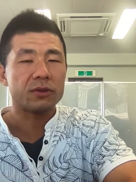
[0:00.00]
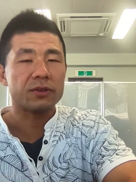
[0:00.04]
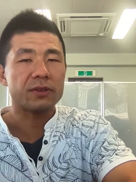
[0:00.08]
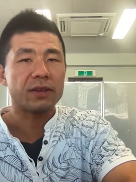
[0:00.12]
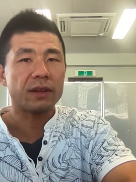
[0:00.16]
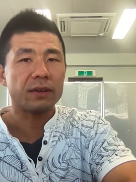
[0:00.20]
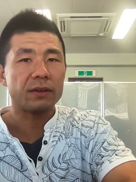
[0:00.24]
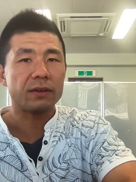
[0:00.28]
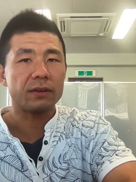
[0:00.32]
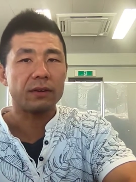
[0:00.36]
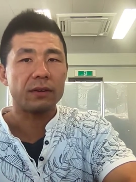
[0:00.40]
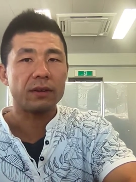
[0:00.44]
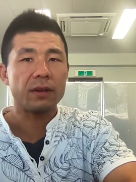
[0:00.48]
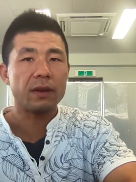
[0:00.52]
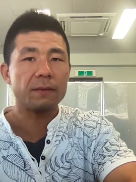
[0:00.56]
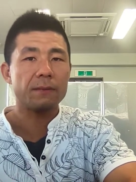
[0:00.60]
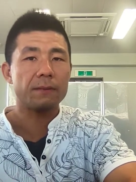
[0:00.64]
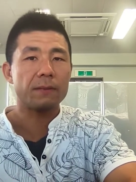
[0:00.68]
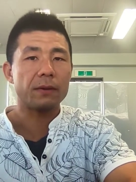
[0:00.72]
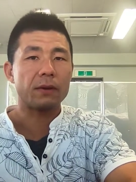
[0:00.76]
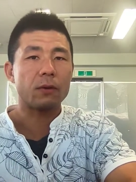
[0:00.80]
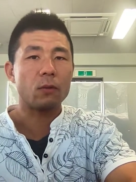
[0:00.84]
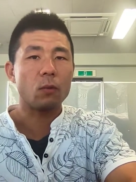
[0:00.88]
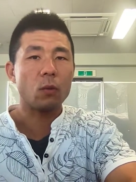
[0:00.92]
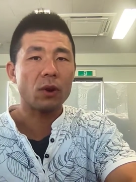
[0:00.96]
Sander gave
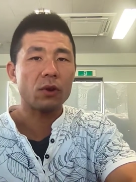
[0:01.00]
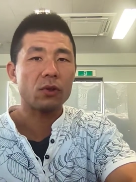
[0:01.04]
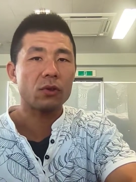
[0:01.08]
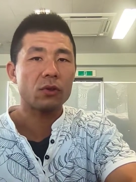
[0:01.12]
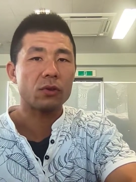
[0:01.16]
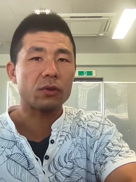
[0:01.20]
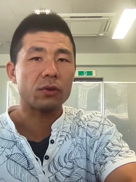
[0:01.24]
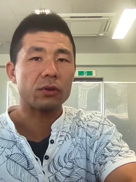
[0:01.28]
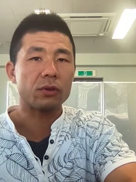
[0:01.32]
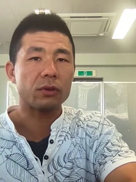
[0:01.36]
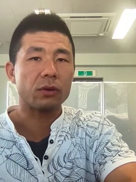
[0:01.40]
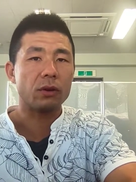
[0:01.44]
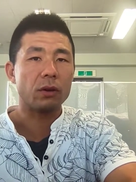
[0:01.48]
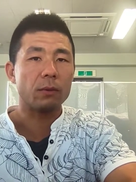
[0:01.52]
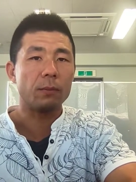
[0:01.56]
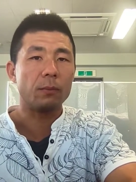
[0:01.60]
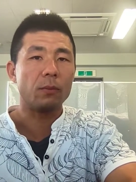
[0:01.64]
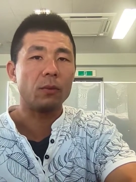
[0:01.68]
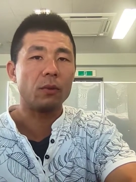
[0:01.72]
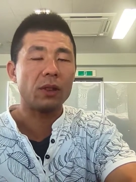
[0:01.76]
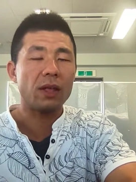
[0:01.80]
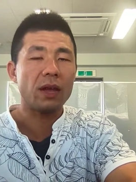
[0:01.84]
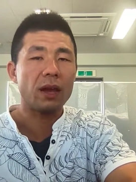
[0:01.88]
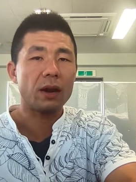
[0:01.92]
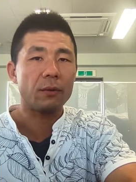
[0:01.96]
a question of
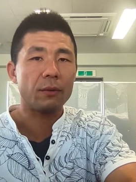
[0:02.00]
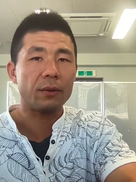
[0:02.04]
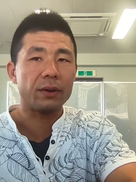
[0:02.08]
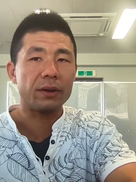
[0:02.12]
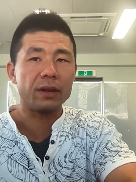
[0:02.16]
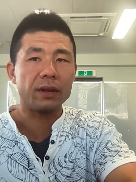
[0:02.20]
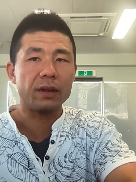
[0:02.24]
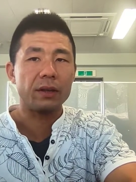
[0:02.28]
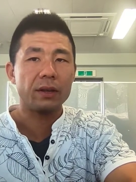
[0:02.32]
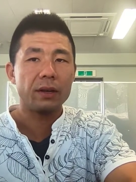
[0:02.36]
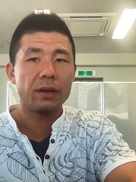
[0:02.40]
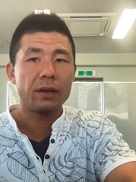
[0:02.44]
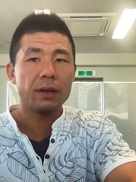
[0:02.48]
morality